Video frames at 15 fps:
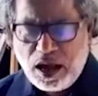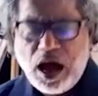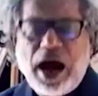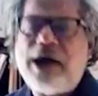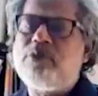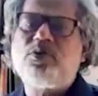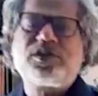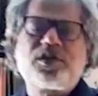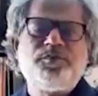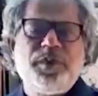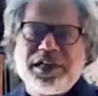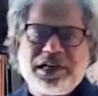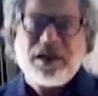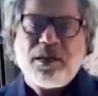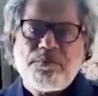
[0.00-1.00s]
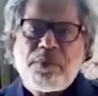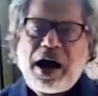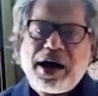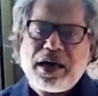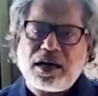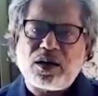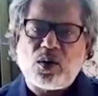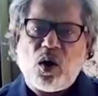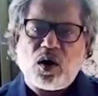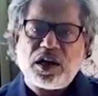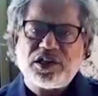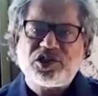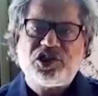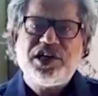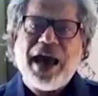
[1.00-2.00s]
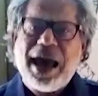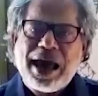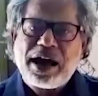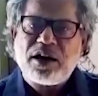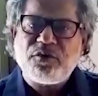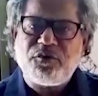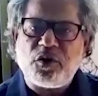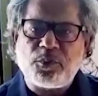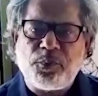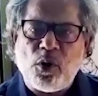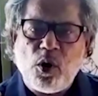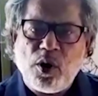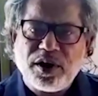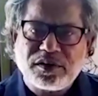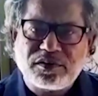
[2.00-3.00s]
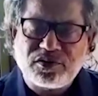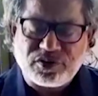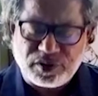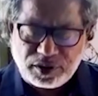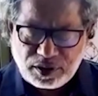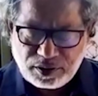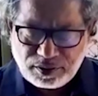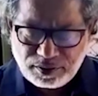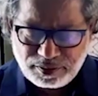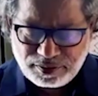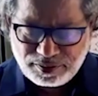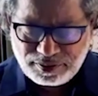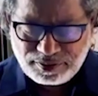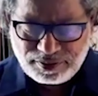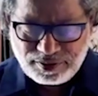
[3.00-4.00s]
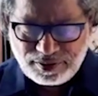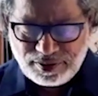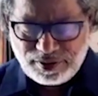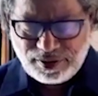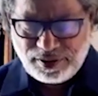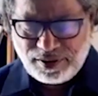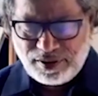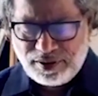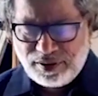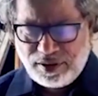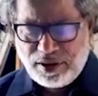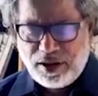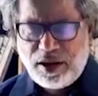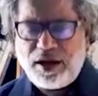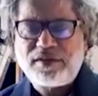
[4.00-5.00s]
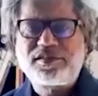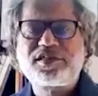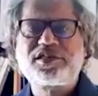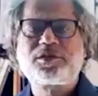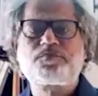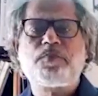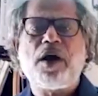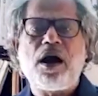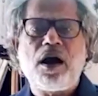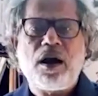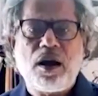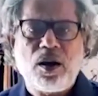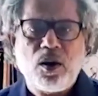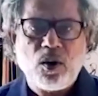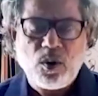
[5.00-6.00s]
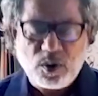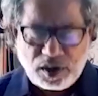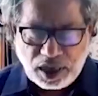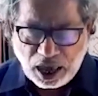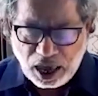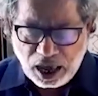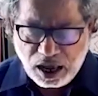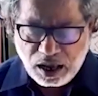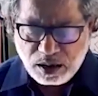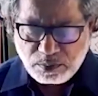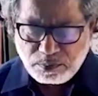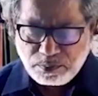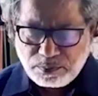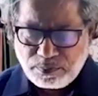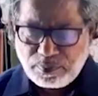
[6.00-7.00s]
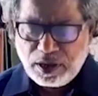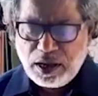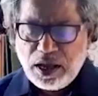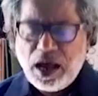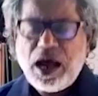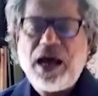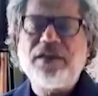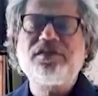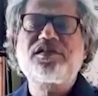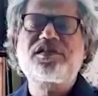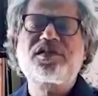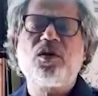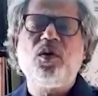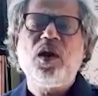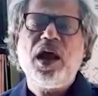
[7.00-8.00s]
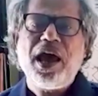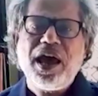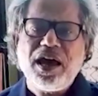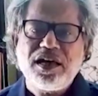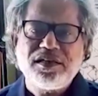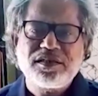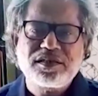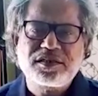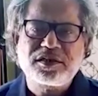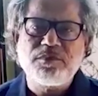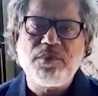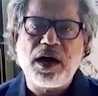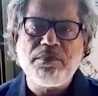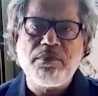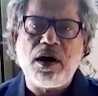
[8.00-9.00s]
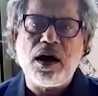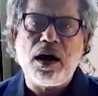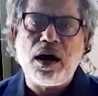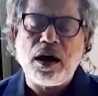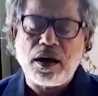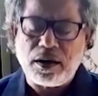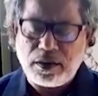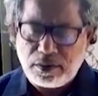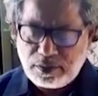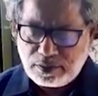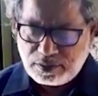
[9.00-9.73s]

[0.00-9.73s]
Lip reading: I was beaten up by a college gang for poetry. A sparrow came and solaced my mind.